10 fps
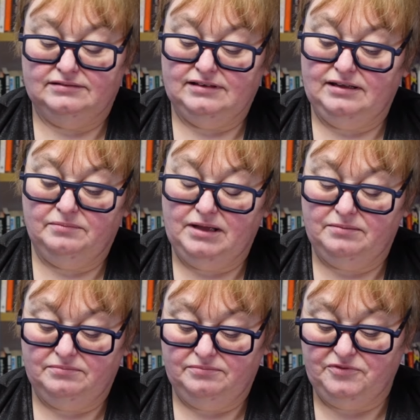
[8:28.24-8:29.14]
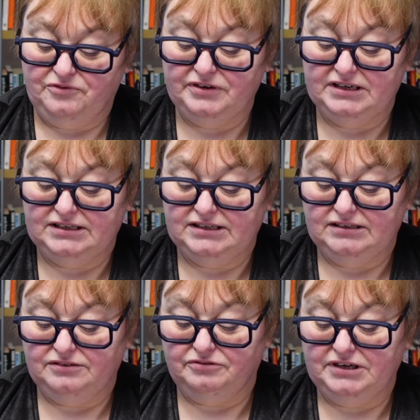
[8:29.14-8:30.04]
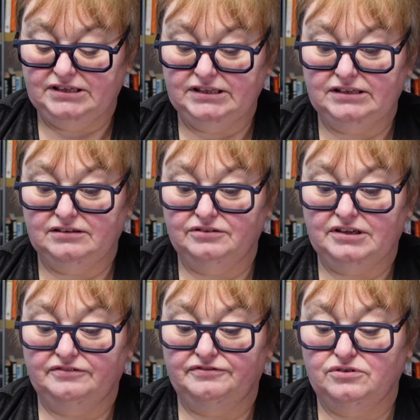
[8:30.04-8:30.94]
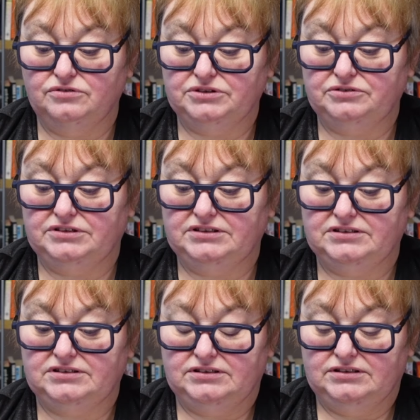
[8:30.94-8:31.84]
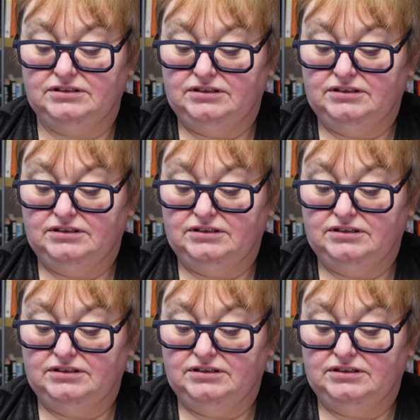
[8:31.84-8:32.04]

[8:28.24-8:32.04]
I'm really, really looking forward to this.